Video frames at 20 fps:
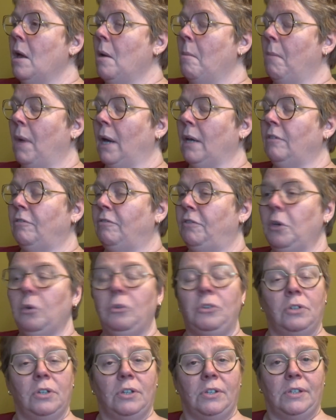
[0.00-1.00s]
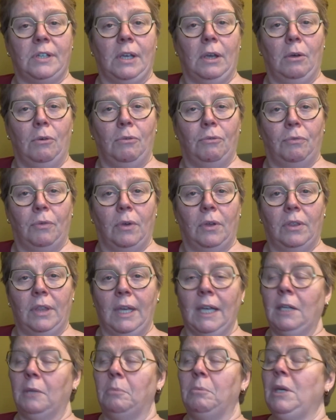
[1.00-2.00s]
My future self
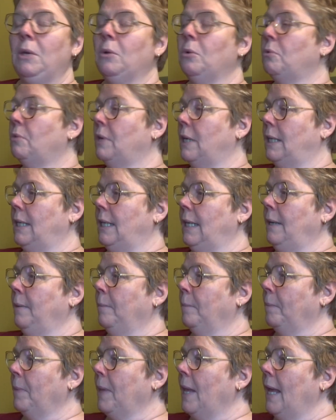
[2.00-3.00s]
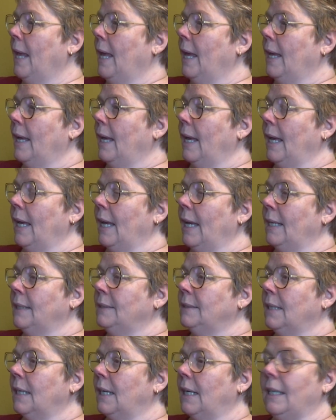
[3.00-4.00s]
thanked me already,
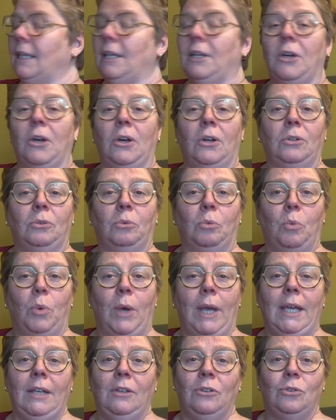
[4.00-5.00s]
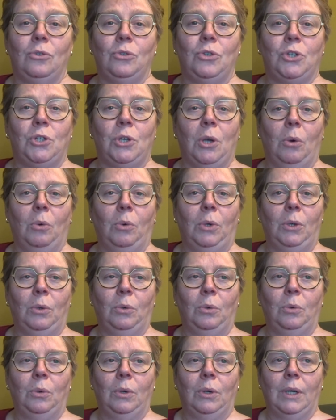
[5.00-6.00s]
and I can't wait to show
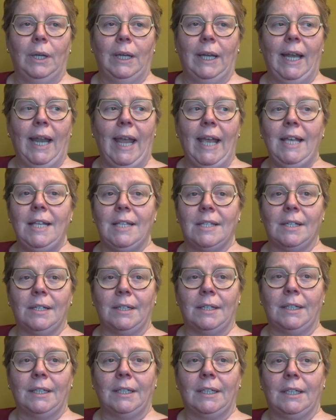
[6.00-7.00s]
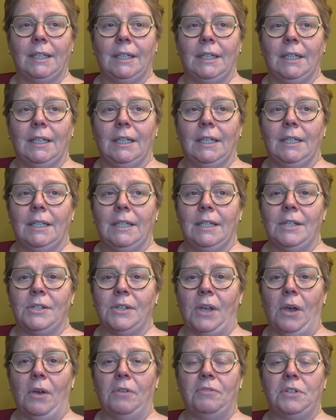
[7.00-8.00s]
you later
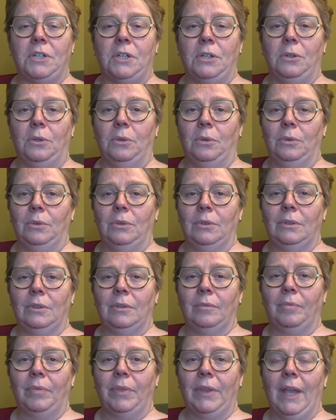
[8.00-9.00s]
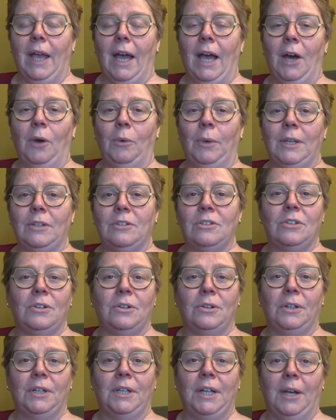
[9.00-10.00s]
this afternoon how it
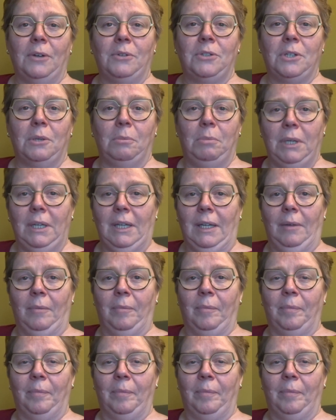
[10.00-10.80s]
turned out to be.